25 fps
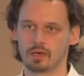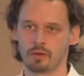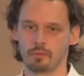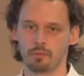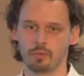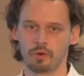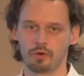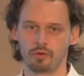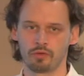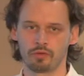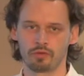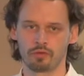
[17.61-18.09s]

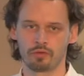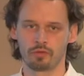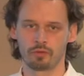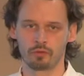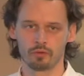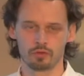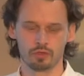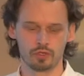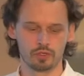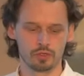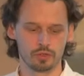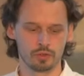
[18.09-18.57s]
both
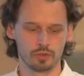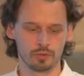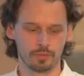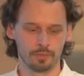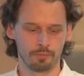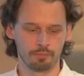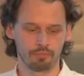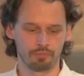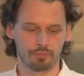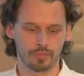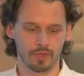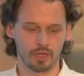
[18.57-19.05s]
Juju
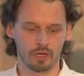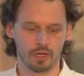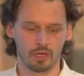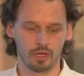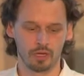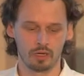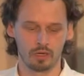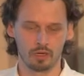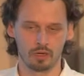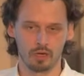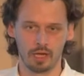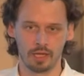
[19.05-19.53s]

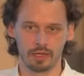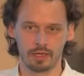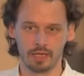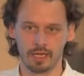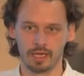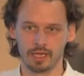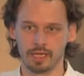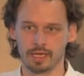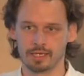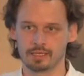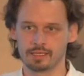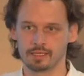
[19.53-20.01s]
and
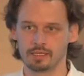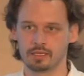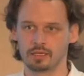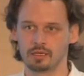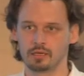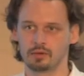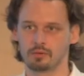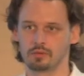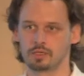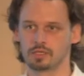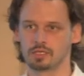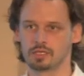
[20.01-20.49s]
LXC,
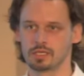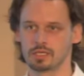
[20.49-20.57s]
which